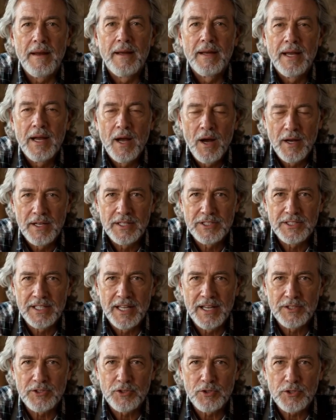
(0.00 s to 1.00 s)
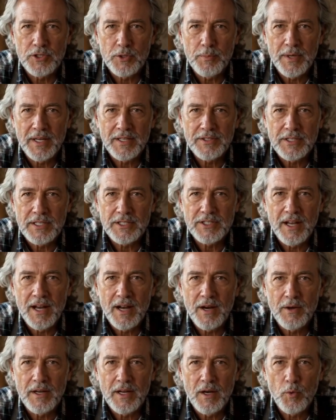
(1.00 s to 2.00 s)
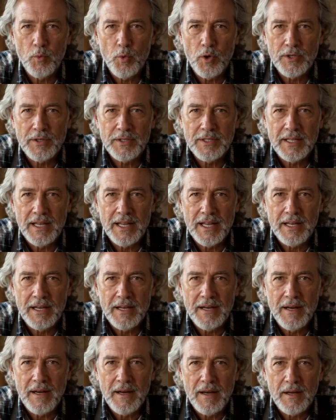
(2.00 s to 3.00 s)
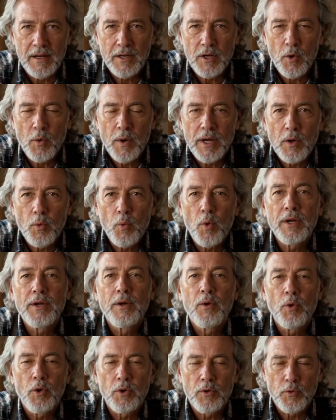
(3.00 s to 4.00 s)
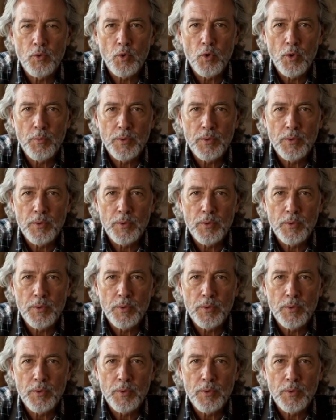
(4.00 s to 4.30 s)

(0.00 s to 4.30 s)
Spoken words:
The honest answer depends entirely on one thing: knowing what to look for